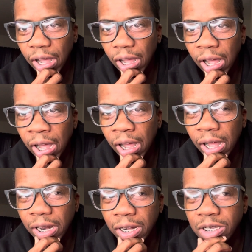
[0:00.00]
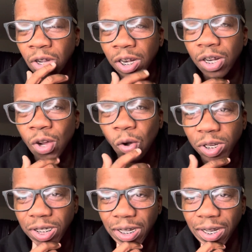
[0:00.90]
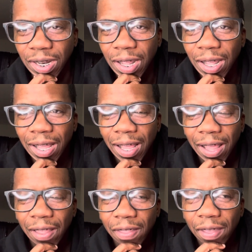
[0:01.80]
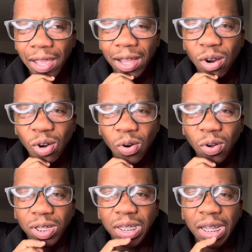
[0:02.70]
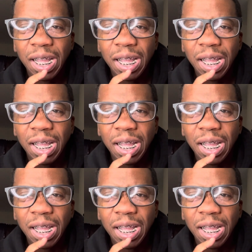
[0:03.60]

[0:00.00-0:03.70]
I started noticing that, hold on,